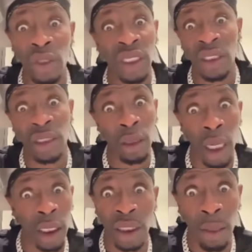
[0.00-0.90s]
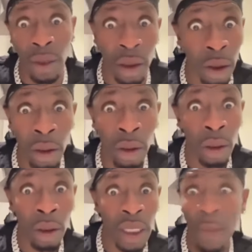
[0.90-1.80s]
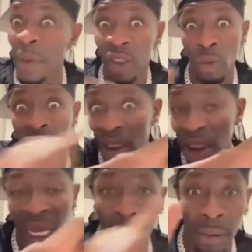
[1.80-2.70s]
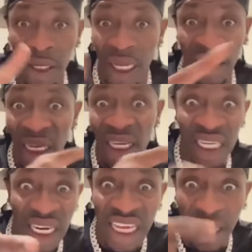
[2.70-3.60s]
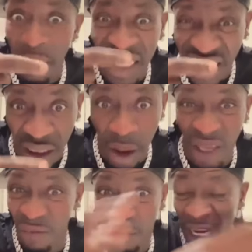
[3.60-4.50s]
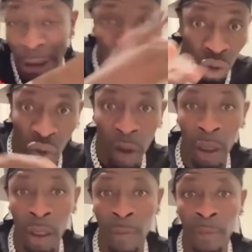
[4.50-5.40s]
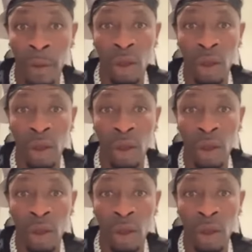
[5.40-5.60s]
Let's stop that nonsense thing. You understand me? That person where they see like your manager, say it is leak menses in French.